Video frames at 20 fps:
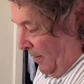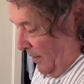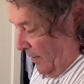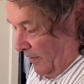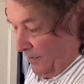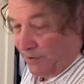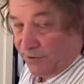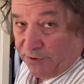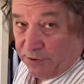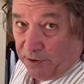I
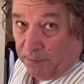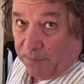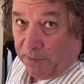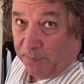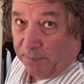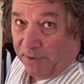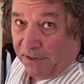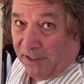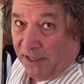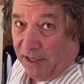scrub the
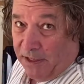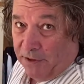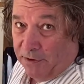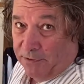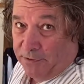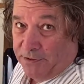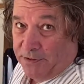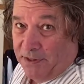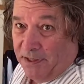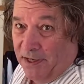
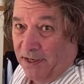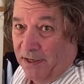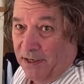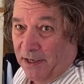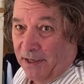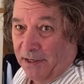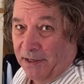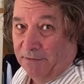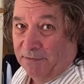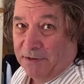potatoes,
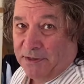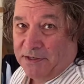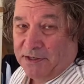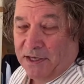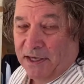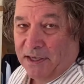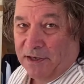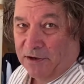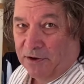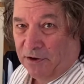I leave the
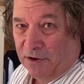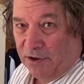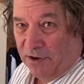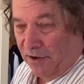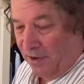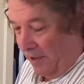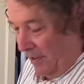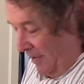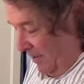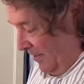skin
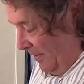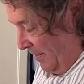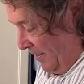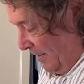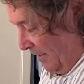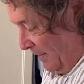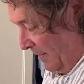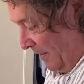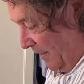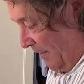on.
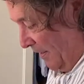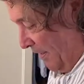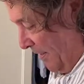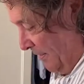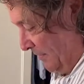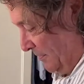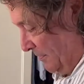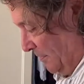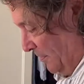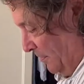I think it
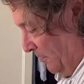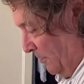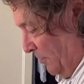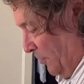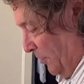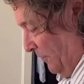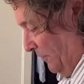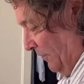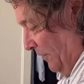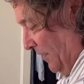adds a little
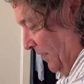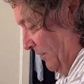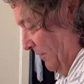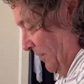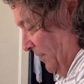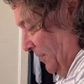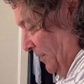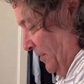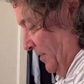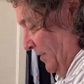more
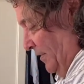flavor,